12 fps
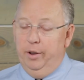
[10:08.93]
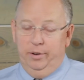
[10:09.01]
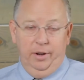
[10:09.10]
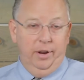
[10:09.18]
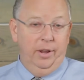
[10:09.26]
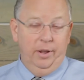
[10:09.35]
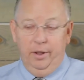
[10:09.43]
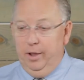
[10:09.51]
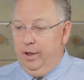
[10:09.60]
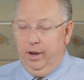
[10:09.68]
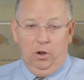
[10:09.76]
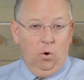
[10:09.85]
Did he
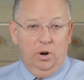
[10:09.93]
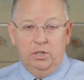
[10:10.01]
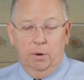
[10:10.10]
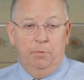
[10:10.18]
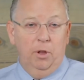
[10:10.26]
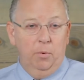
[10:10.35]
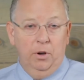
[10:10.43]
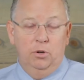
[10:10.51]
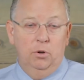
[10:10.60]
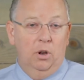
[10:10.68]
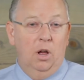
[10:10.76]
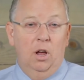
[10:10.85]
ignore something, went
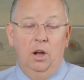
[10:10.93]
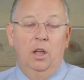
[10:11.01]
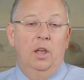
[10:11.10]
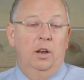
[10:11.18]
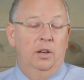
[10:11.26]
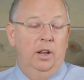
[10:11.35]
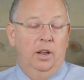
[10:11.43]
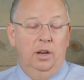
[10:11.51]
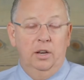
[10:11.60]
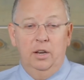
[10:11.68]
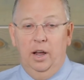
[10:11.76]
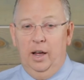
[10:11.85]
too long?
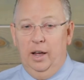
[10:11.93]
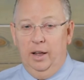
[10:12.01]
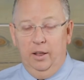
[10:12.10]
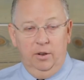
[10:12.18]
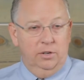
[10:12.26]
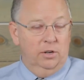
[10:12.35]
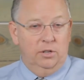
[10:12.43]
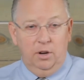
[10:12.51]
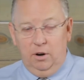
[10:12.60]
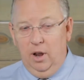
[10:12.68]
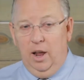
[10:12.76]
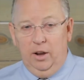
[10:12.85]
Did, uh, you know, is this their,